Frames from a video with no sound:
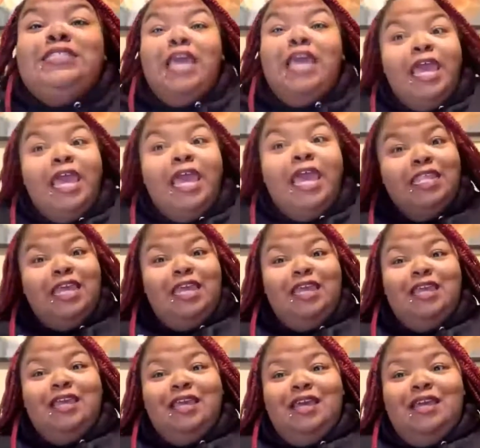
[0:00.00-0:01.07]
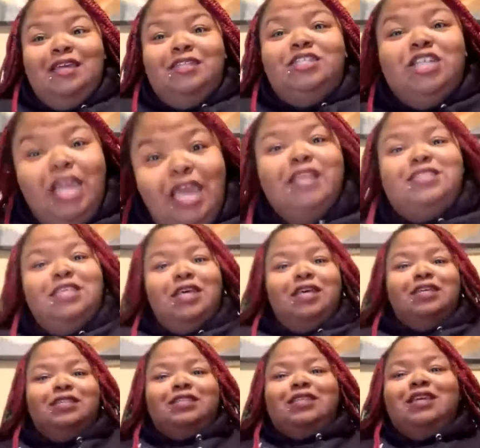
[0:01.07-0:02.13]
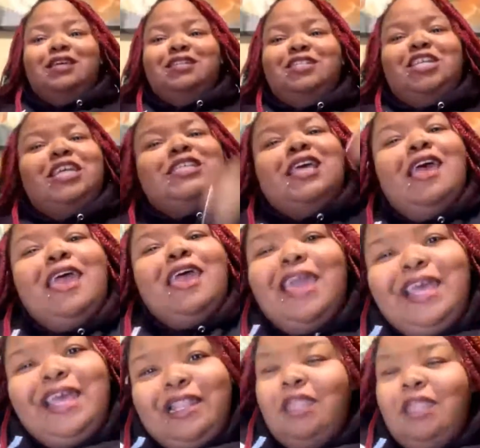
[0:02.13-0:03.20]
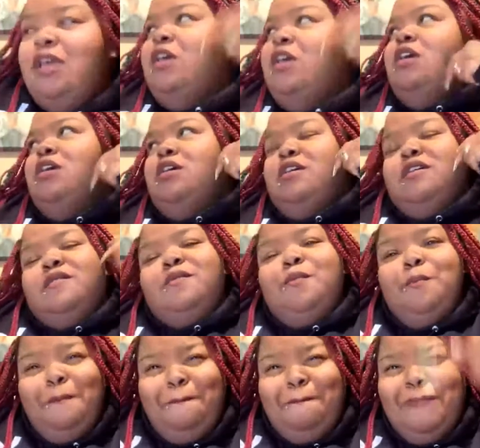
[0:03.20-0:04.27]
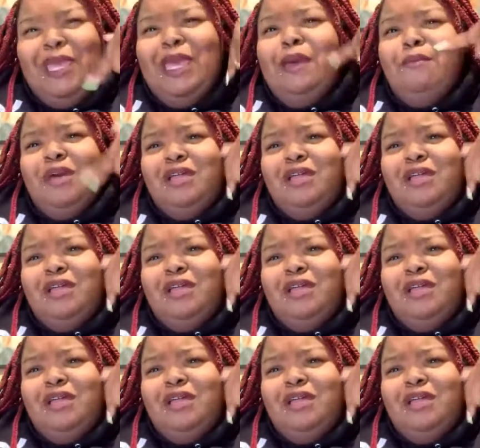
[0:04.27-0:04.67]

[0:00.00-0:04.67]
Exactly. Jesus. Just had me and